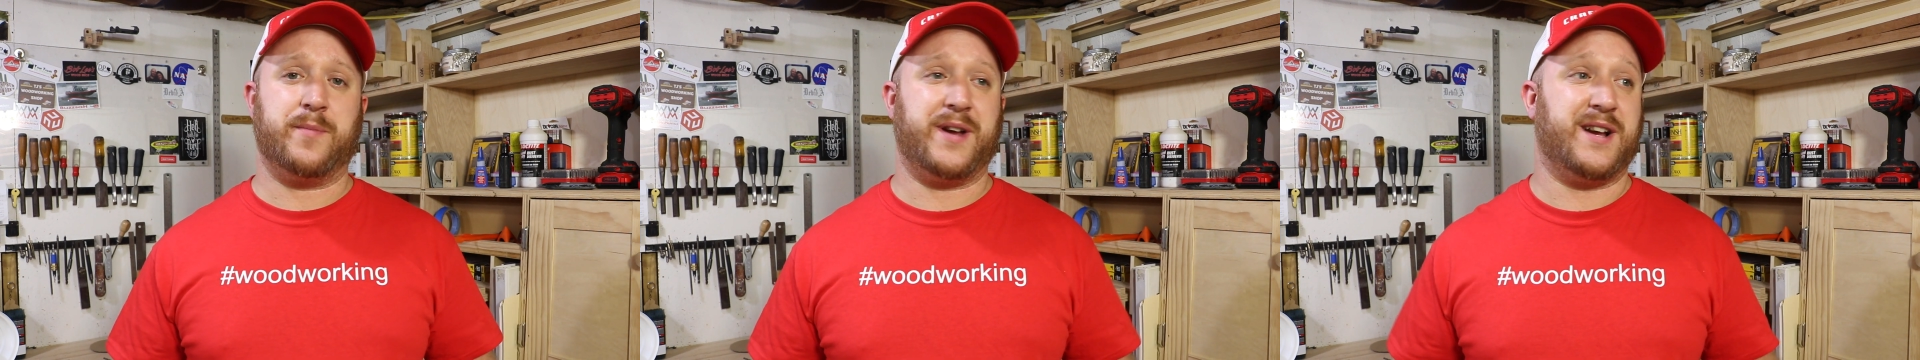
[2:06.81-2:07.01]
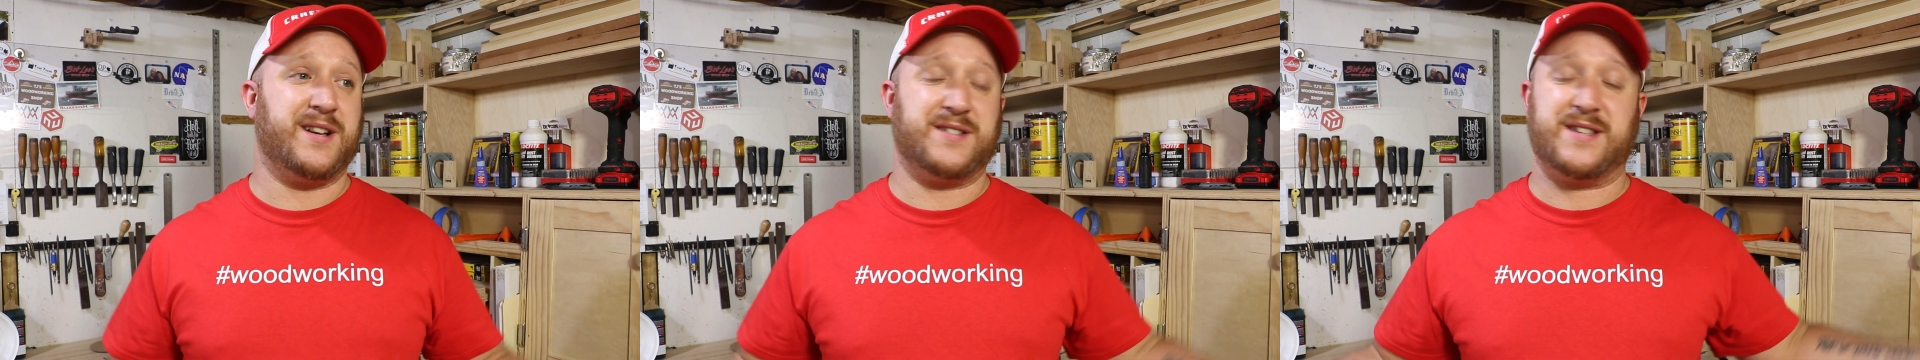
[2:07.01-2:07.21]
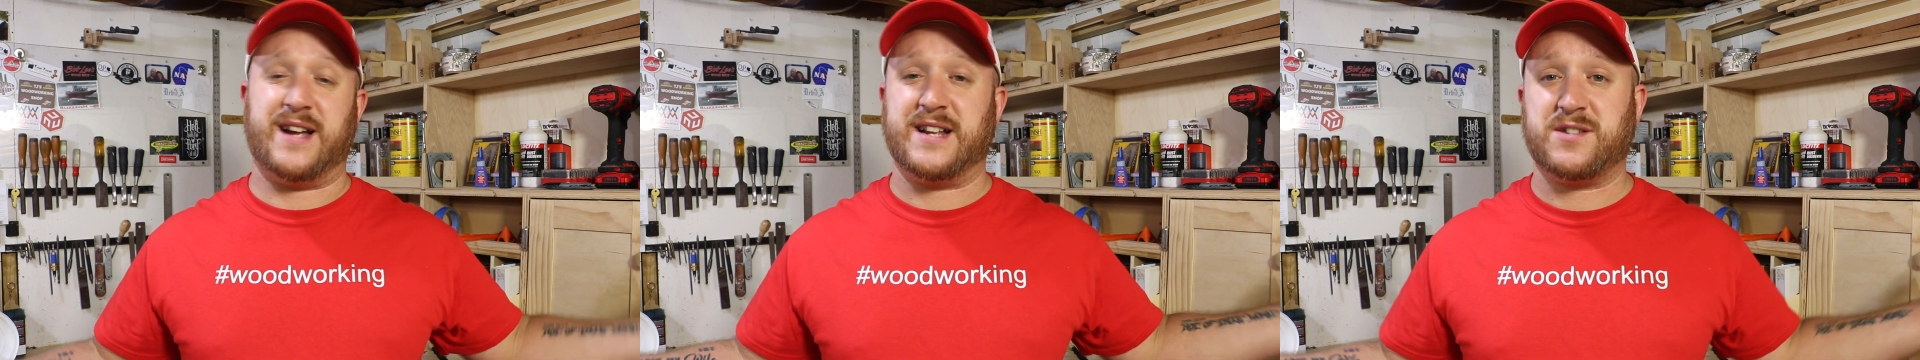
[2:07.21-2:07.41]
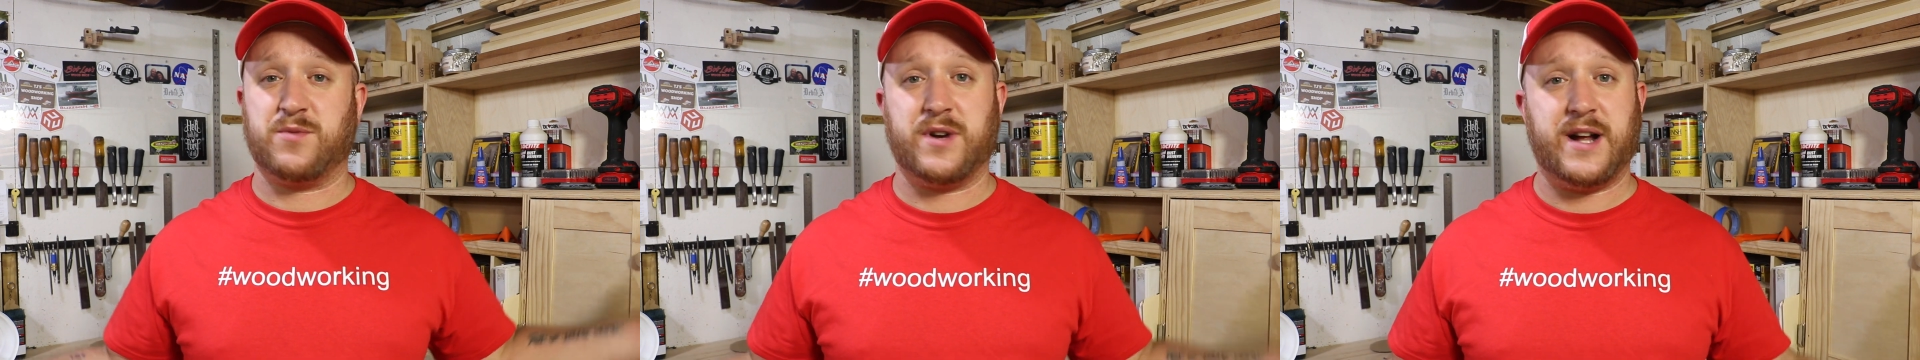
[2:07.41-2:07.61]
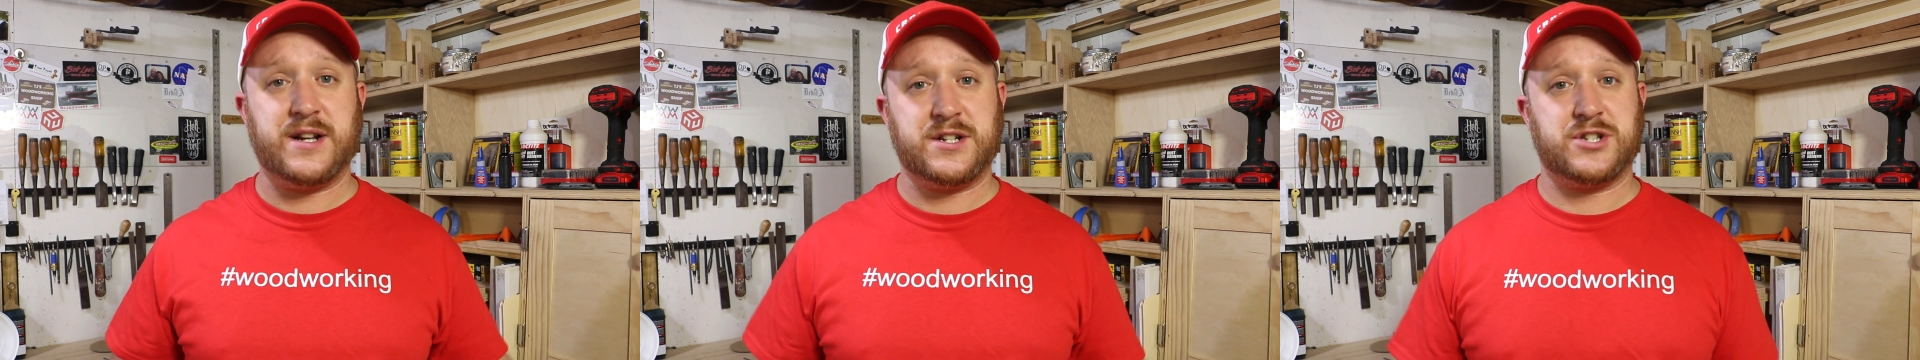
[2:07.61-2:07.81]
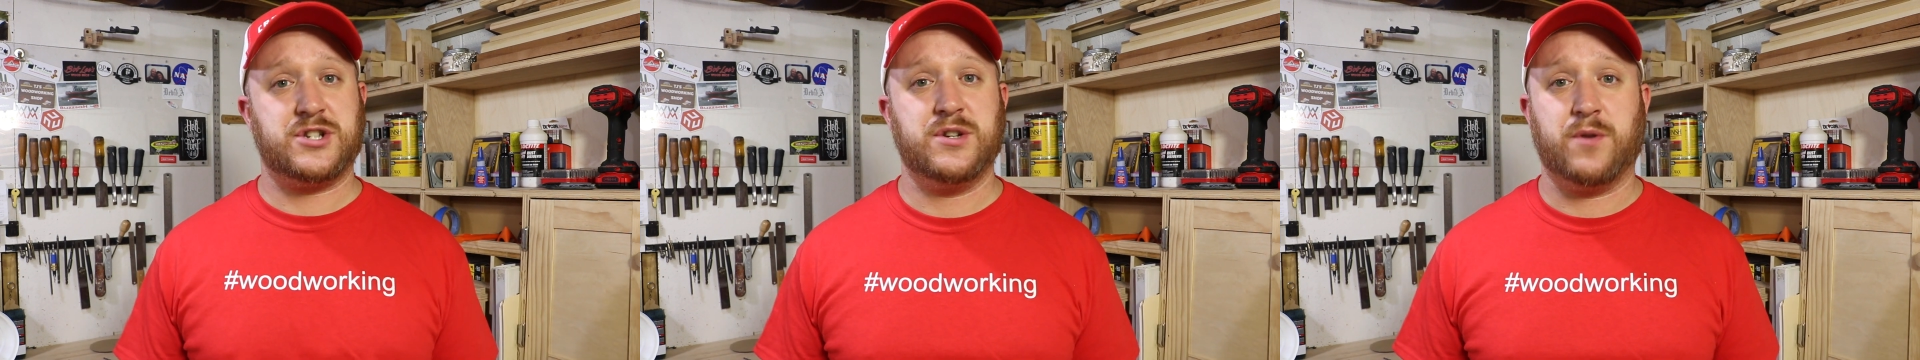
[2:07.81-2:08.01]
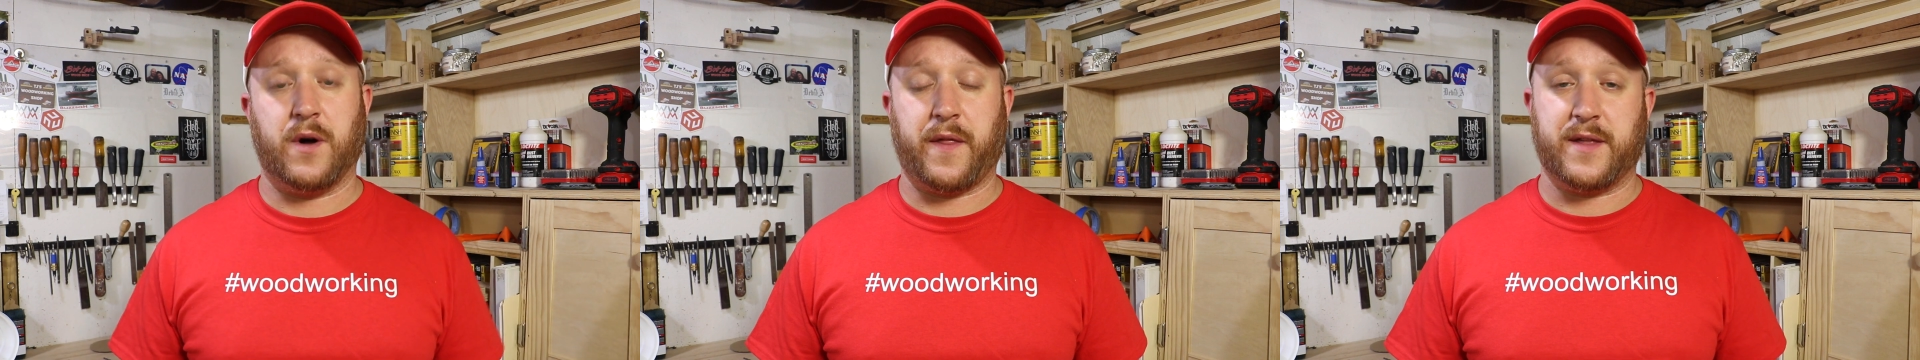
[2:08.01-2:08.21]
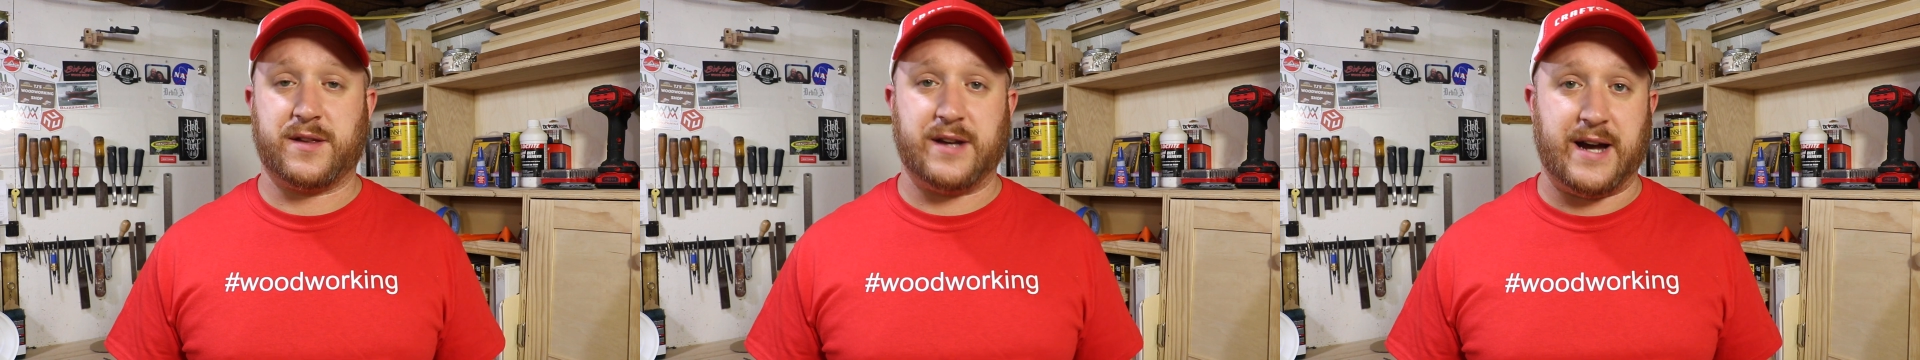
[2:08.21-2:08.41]
because that's what I just do all
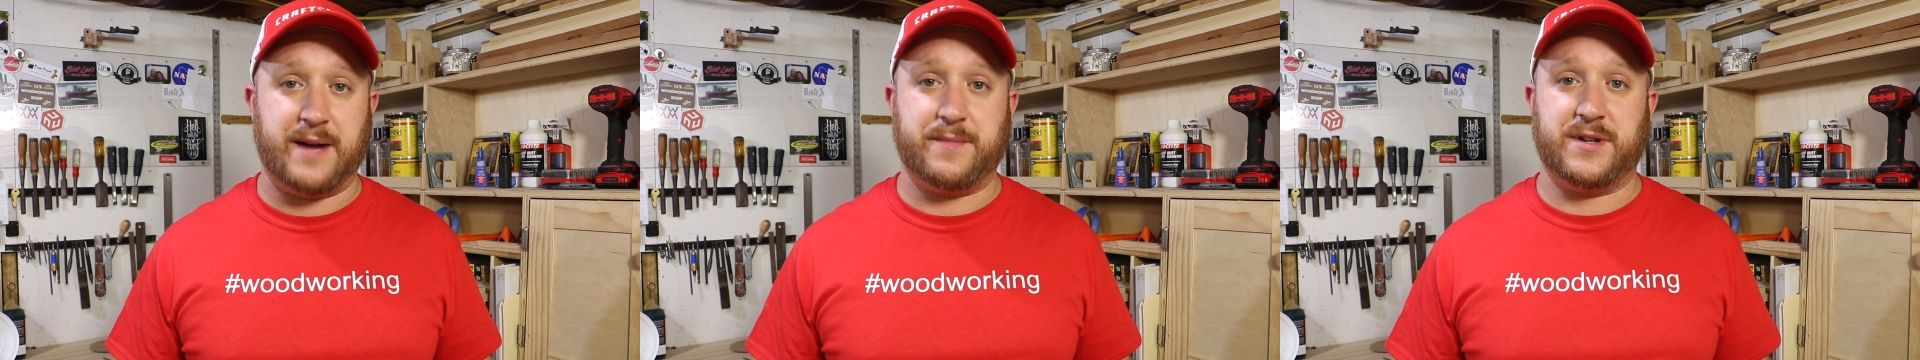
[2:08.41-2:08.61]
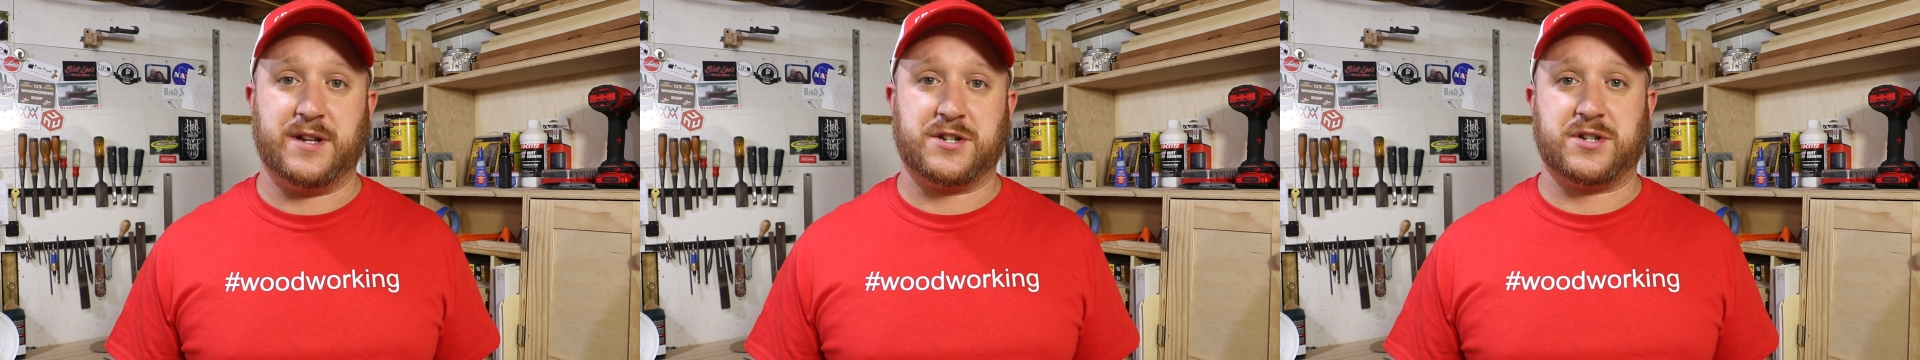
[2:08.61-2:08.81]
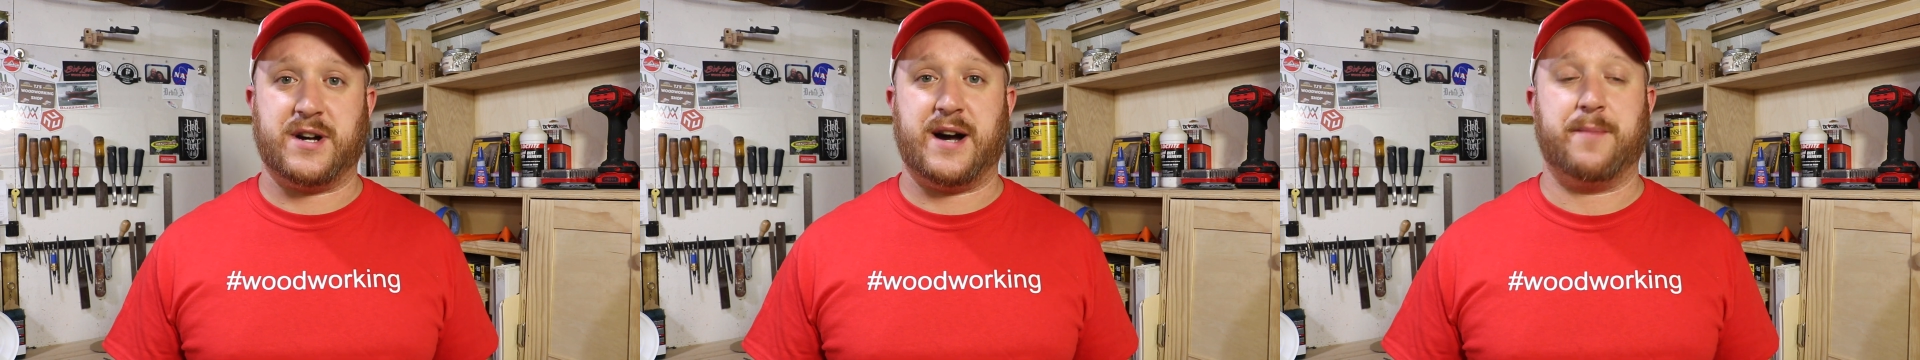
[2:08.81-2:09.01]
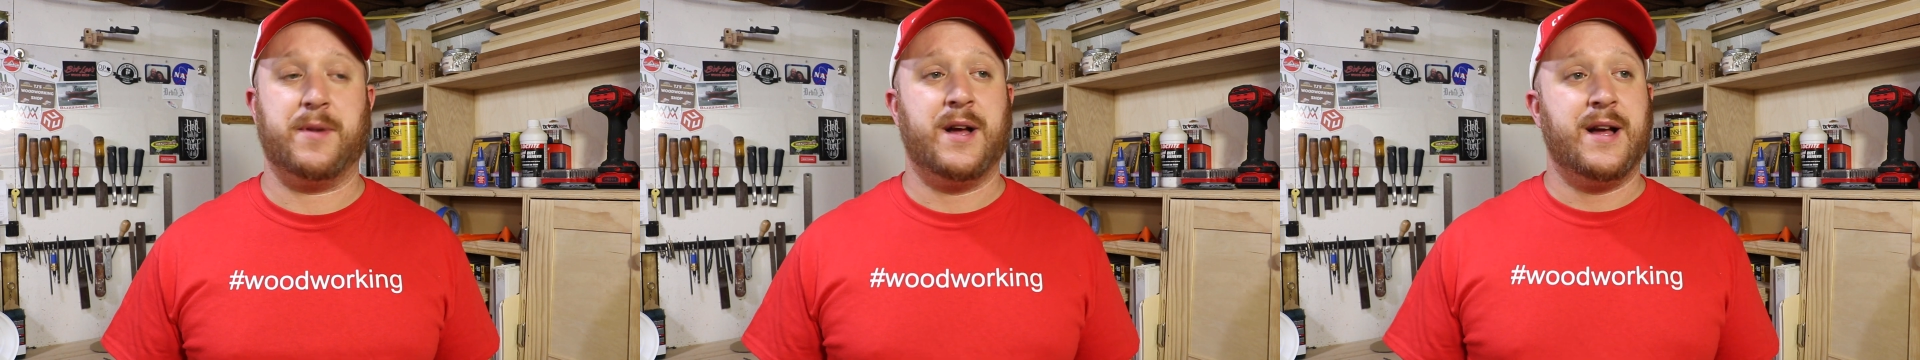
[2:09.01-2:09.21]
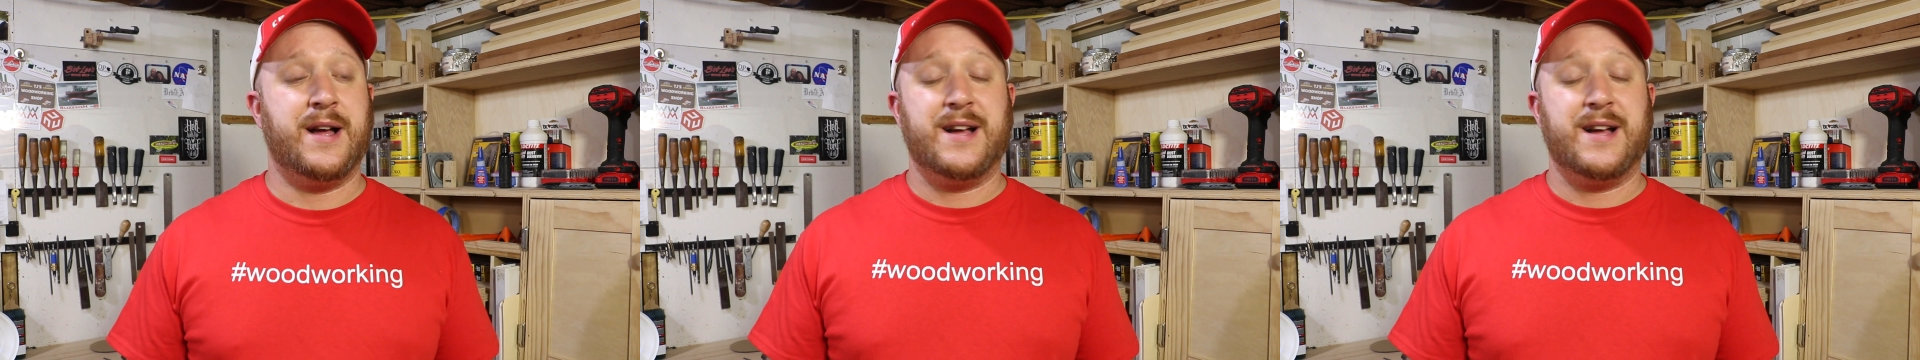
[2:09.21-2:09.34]
the time in the shop.